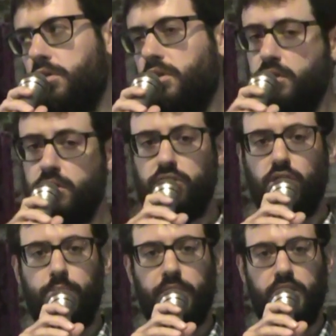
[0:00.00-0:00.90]
this
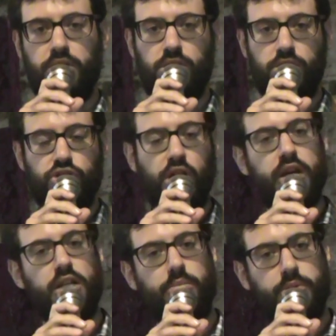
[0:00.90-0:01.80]
topic in
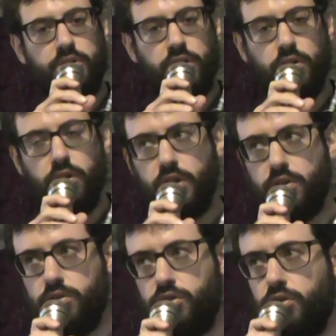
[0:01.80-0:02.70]
China, particularly
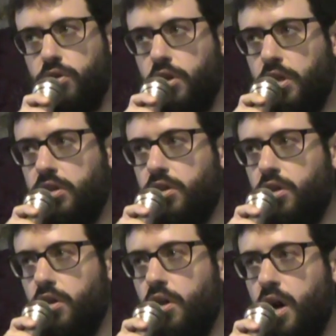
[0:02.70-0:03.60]
concerning
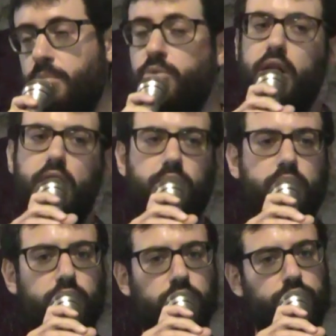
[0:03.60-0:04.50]
the umbrella
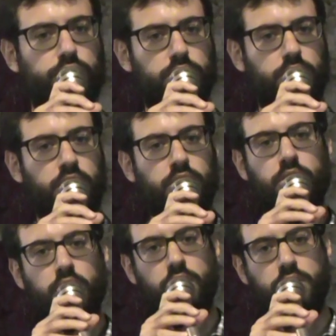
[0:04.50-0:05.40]
revolution in
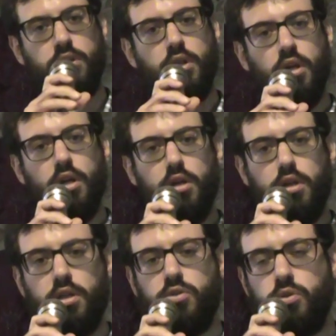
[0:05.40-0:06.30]
Hong Kong.
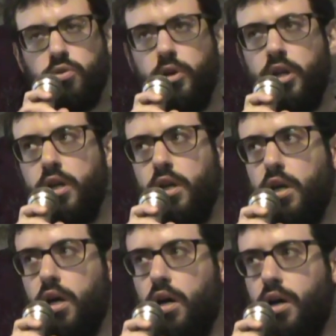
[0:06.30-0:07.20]
And it was
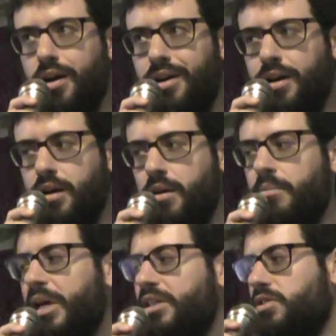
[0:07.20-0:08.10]
really
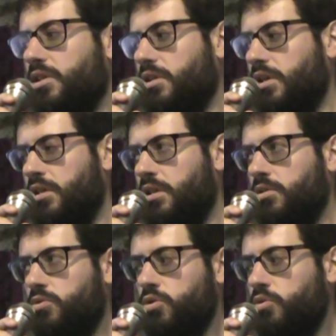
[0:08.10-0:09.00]
amazing,
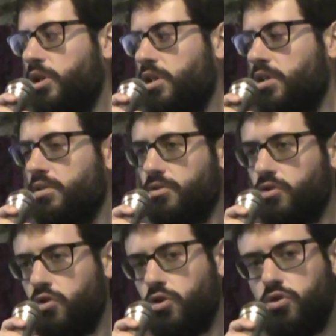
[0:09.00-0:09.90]
and it was really
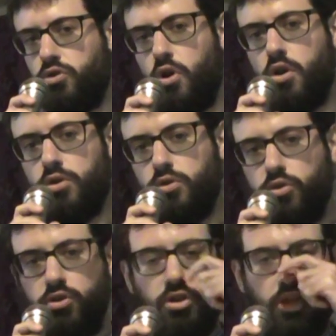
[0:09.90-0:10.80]
so strong to
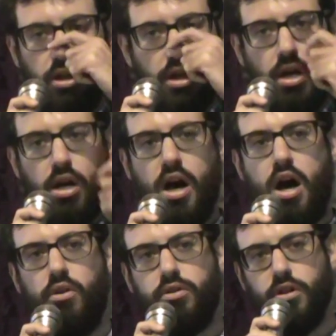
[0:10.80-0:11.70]
see
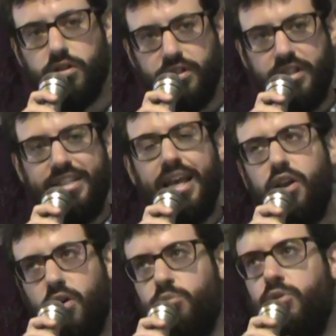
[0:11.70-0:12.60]
how the
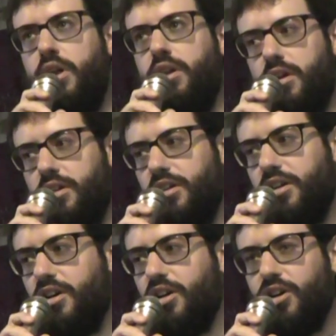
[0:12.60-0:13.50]
yellow umbrella
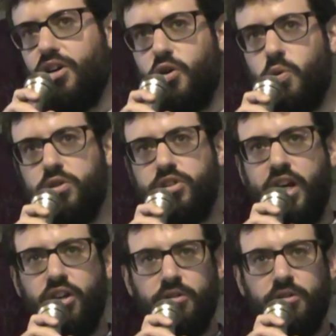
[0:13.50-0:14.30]
was kind